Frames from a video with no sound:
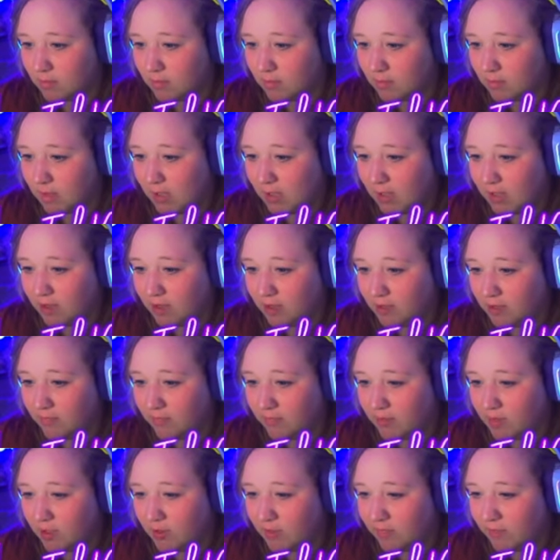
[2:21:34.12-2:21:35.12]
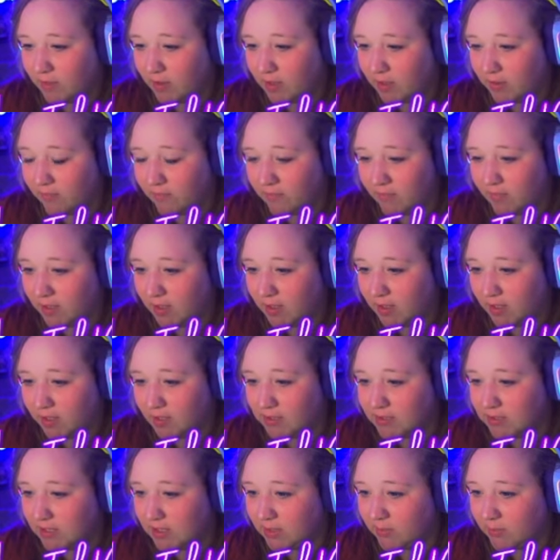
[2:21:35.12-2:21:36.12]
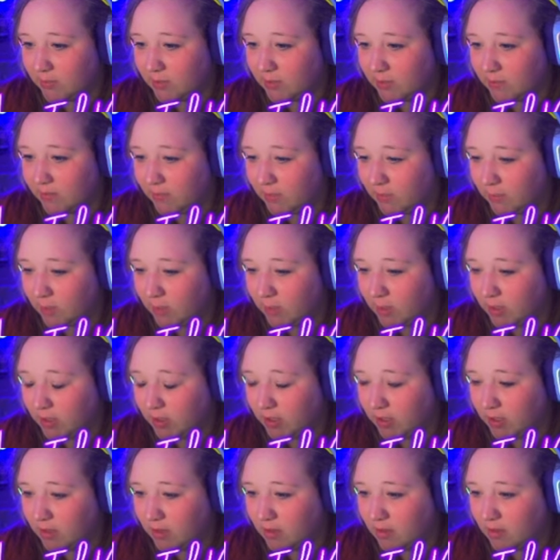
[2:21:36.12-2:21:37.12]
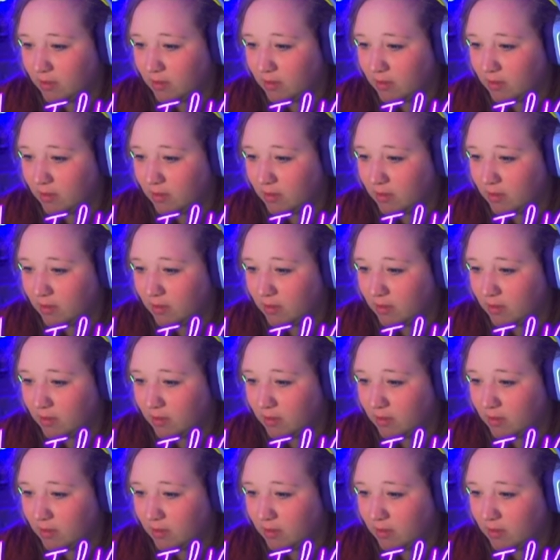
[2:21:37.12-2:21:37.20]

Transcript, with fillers: I don't even know if I could fit an end table if I wanted.